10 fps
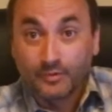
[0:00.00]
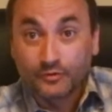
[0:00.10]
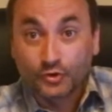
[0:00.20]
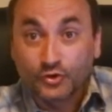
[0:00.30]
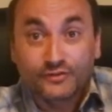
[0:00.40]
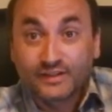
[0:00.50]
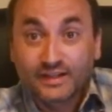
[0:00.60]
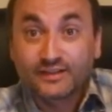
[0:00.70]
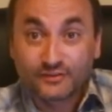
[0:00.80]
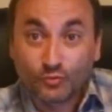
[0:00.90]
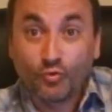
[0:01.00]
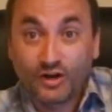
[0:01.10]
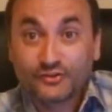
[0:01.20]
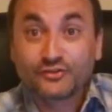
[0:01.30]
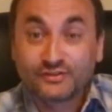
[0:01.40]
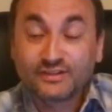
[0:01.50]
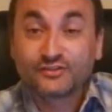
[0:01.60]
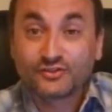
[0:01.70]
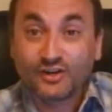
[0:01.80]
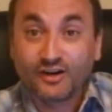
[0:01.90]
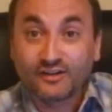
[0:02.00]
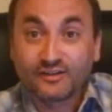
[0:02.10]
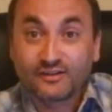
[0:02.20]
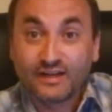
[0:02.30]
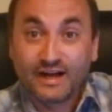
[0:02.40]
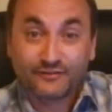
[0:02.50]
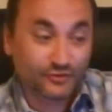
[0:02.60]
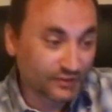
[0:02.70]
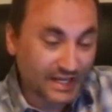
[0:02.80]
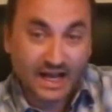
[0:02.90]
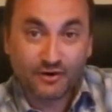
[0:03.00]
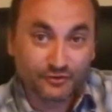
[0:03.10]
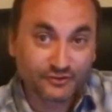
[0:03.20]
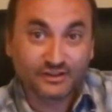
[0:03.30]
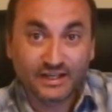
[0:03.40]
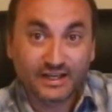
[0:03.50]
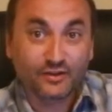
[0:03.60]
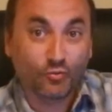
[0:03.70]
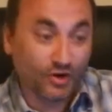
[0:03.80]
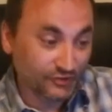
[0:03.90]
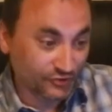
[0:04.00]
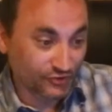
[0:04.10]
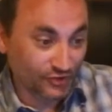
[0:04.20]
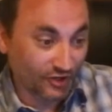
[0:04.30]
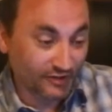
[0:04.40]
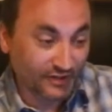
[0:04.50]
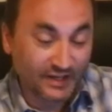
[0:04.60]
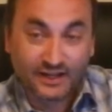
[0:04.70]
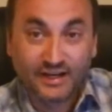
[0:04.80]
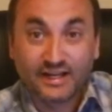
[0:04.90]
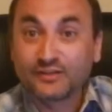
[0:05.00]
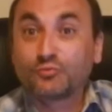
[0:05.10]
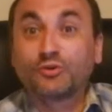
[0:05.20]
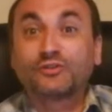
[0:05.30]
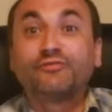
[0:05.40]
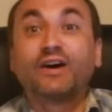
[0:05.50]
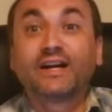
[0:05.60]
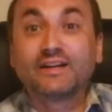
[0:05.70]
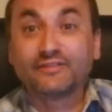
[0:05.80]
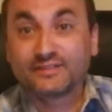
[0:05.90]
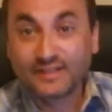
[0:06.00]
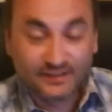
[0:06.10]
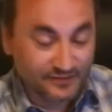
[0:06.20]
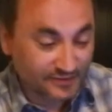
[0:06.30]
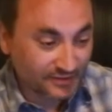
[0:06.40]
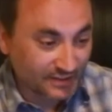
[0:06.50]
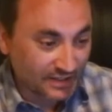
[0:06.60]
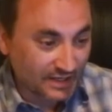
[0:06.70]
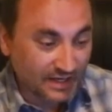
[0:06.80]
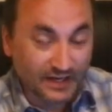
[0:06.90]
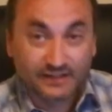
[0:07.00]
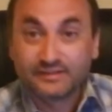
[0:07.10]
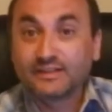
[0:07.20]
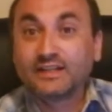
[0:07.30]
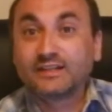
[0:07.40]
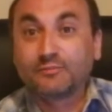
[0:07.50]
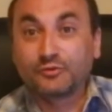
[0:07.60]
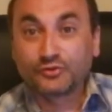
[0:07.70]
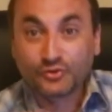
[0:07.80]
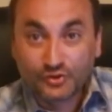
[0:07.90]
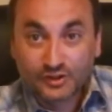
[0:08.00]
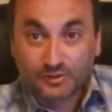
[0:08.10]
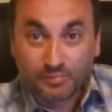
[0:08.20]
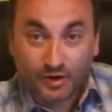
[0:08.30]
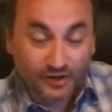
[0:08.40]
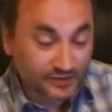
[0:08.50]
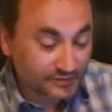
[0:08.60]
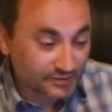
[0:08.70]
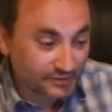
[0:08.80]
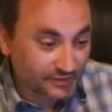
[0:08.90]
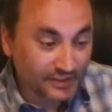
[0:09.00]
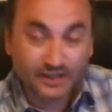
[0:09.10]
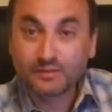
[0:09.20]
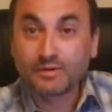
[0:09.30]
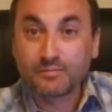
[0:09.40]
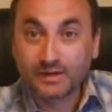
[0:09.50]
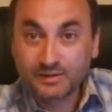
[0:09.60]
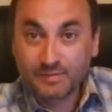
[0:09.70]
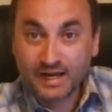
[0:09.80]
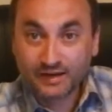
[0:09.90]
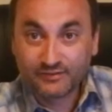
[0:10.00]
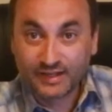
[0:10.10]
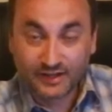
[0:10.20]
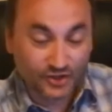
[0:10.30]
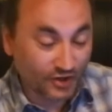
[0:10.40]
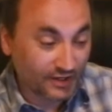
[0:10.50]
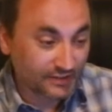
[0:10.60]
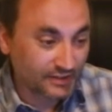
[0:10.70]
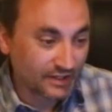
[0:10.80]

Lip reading: The good thing is the washer did start. After the hour delay, the washer started, and it's worked fine ever since. I did end up returning the part and getting my money back, thank God.